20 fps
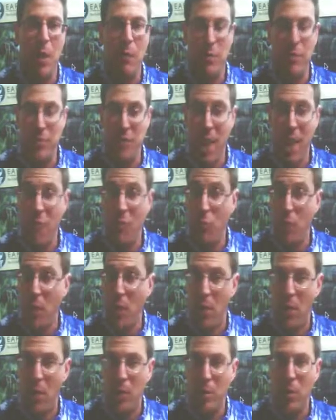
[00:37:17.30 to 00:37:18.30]

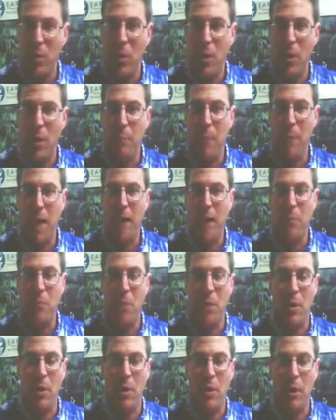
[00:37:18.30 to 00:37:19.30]
sanctuary, the Humpback
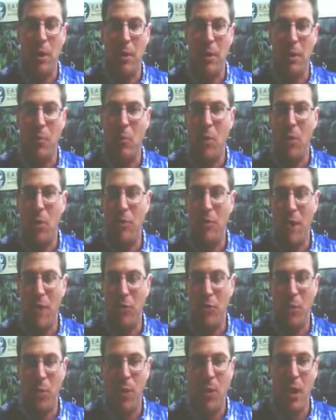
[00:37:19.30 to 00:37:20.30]
Marine
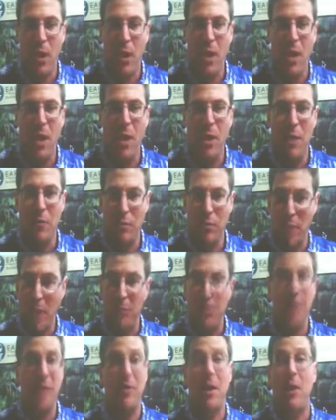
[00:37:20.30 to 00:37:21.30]
Sanctuary. So
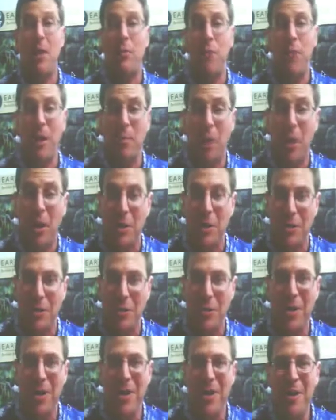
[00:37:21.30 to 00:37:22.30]
not the entire thing, mind
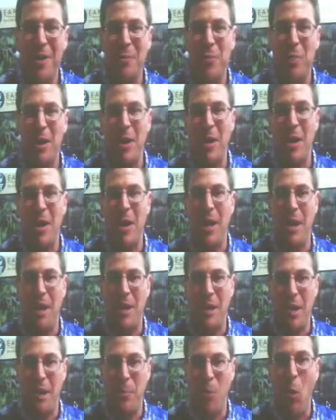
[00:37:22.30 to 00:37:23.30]
you, but
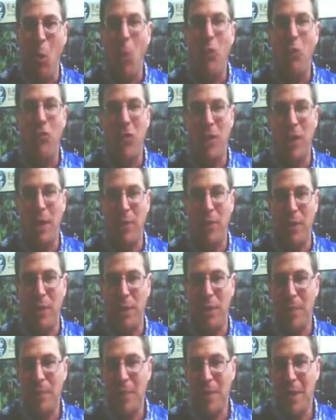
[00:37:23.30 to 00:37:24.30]
in a portion of
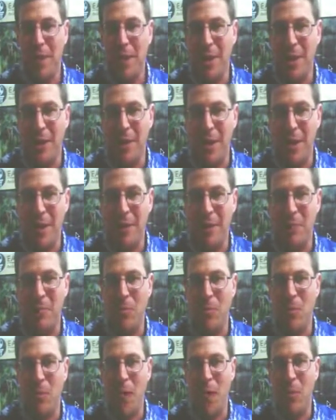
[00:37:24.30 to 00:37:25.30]
it,
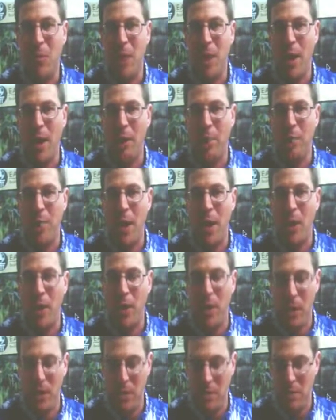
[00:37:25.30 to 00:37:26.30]
right around
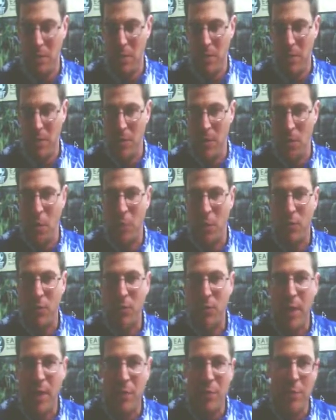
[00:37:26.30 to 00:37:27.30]
Maui and the
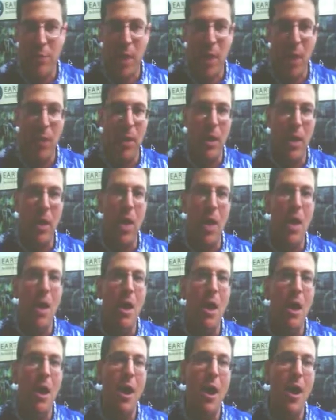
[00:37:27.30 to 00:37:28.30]
waters south of Maui.
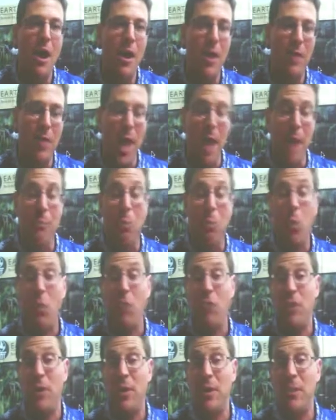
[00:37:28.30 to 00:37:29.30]
In that
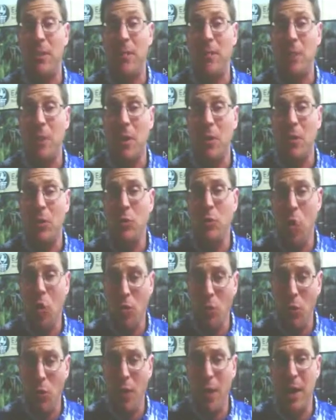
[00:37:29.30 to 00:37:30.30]
portion,
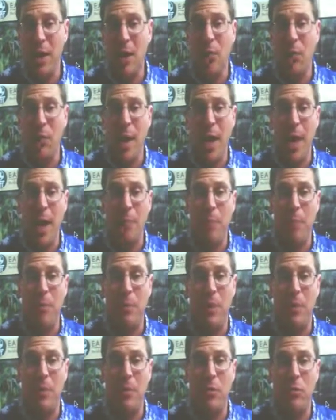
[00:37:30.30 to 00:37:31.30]
no training would
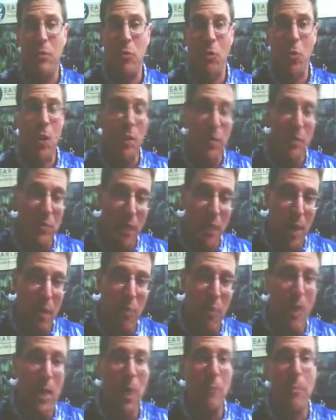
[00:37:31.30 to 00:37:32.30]
happen during the
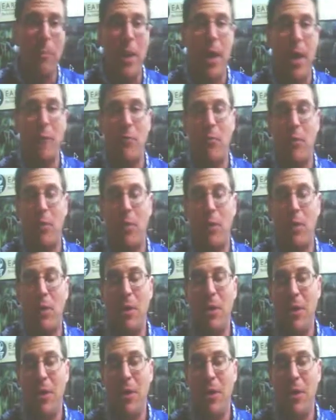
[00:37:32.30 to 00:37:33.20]
time when humpbacks are